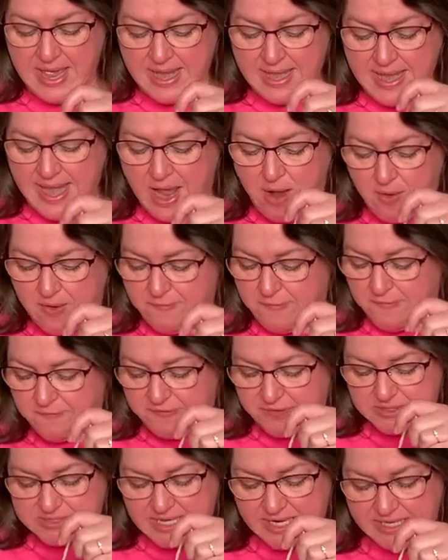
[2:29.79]
Now, if it
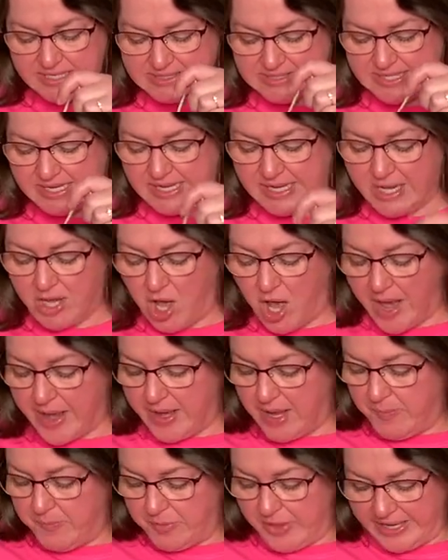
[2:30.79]
feels like it's getting caught
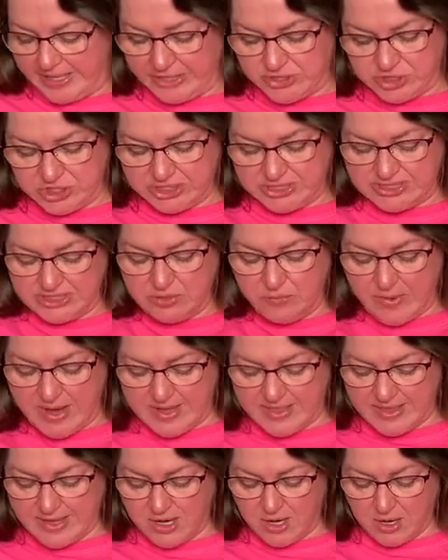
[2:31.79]
up like it just did
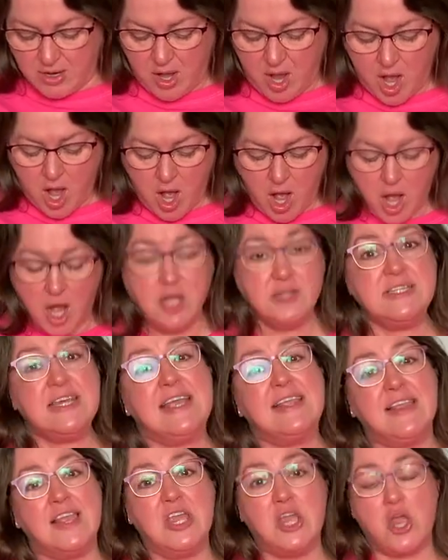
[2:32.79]
right there, I'll
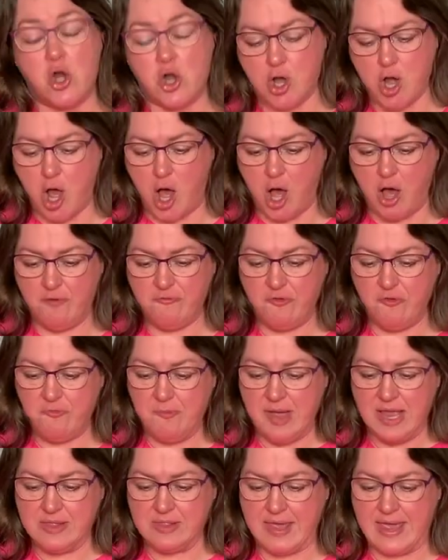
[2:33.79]
take the yarn off of
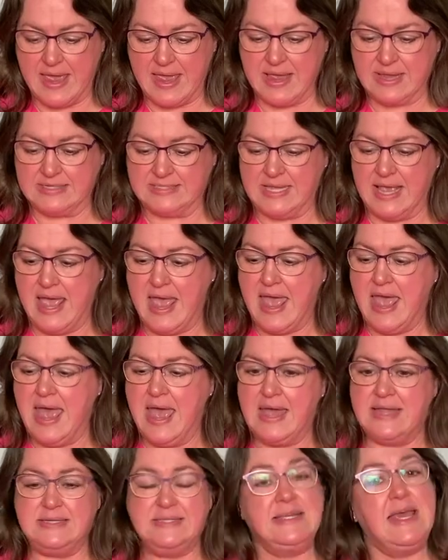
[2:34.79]
my legs
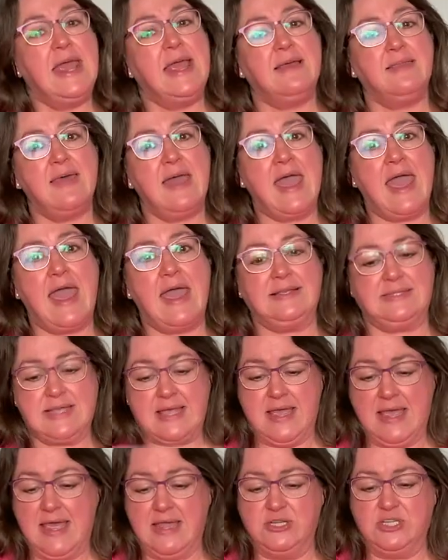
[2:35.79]
and take the hanks
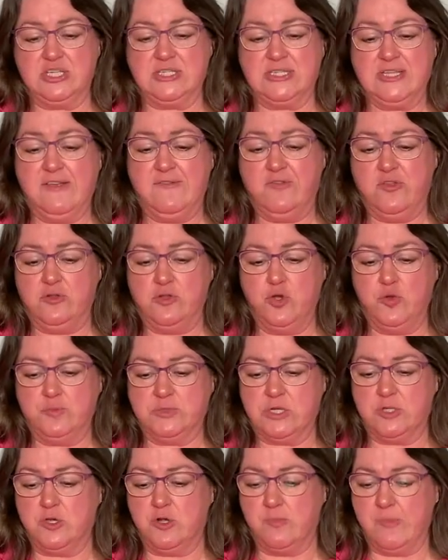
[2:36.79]
and just give the loops
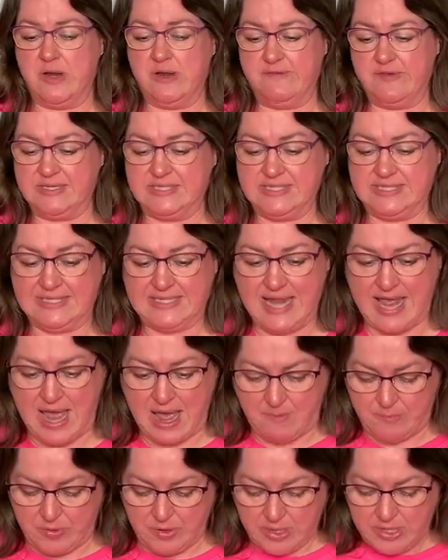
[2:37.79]
a little bit of a
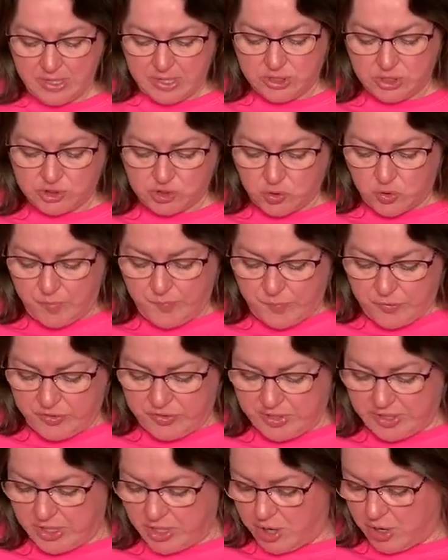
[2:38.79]
snap to sort of put
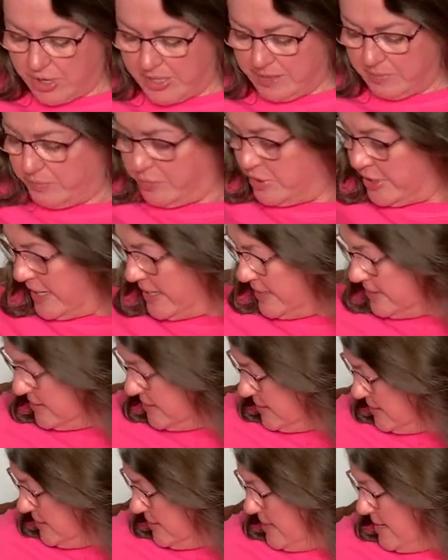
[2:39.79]
the yarn in
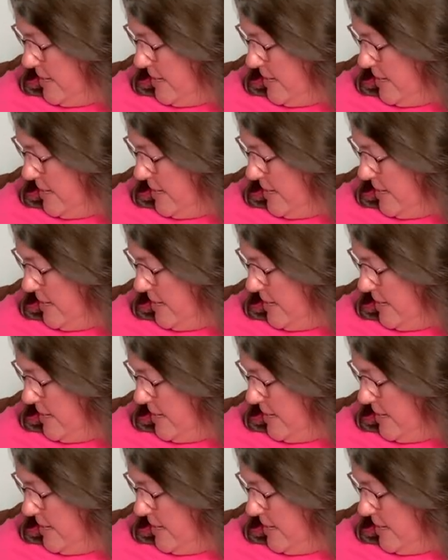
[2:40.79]
place.